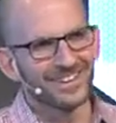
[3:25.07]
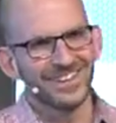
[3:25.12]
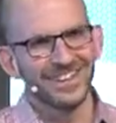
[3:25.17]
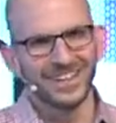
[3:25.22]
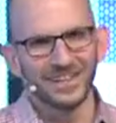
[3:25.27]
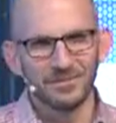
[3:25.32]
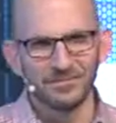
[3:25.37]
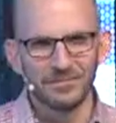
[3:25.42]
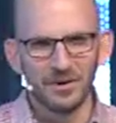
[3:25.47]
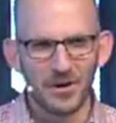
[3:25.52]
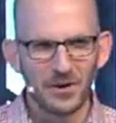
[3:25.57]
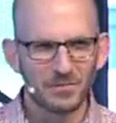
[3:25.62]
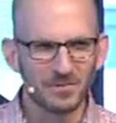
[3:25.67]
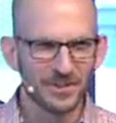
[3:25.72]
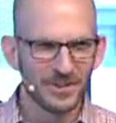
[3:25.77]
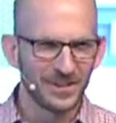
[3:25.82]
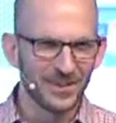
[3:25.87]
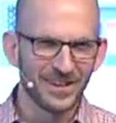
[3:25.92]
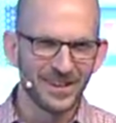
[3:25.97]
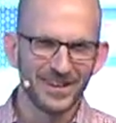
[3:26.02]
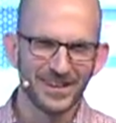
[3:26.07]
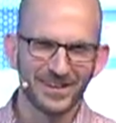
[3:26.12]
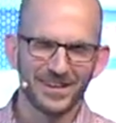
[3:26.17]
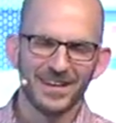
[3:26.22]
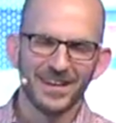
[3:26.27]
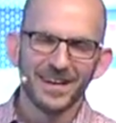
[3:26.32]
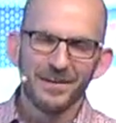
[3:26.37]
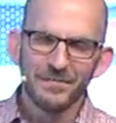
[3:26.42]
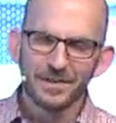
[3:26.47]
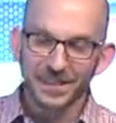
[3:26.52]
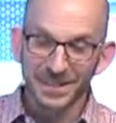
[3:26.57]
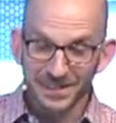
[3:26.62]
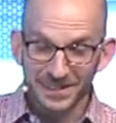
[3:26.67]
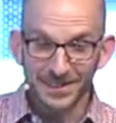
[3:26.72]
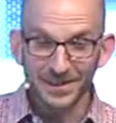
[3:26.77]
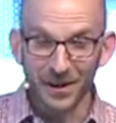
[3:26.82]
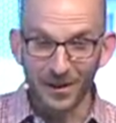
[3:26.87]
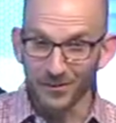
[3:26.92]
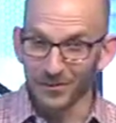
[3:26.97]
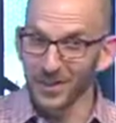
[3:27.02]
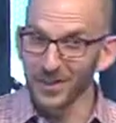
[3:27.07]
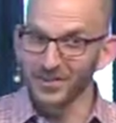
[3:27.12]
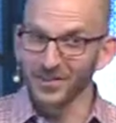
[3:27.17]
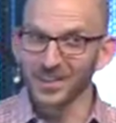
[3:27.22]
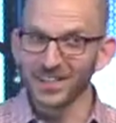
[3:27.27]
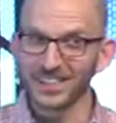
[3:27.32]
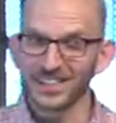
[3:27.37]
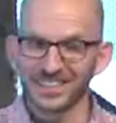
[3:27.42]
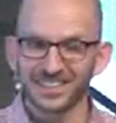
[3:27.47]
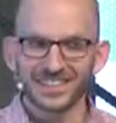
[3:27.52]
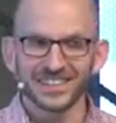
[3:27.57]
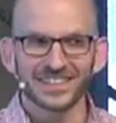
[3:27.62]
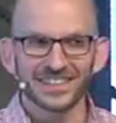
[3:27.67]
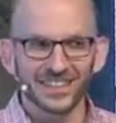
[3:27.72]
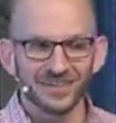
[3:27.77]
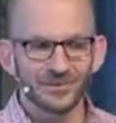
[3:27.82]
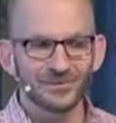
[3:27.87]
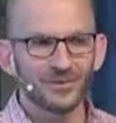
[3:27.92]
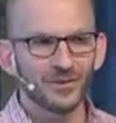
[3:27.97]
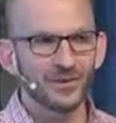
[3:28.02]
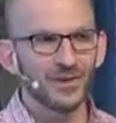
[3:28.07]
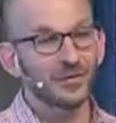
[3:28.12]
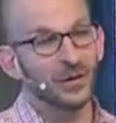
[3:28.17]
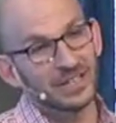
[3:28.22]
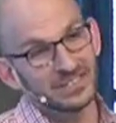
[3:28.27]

kind of moment there because, I really wanted to take that photo.